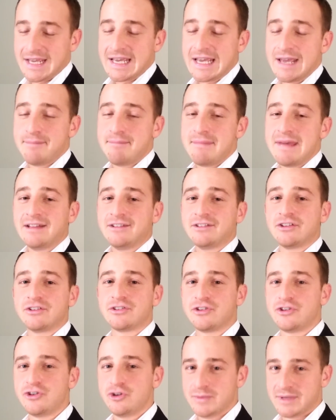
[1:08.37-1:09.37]
It makes us
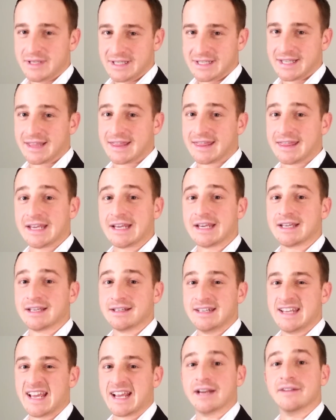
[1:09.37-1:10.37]
human to
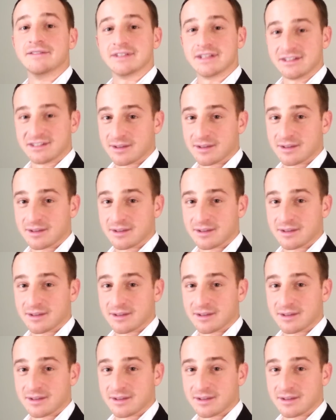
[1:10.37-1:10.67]
think negatively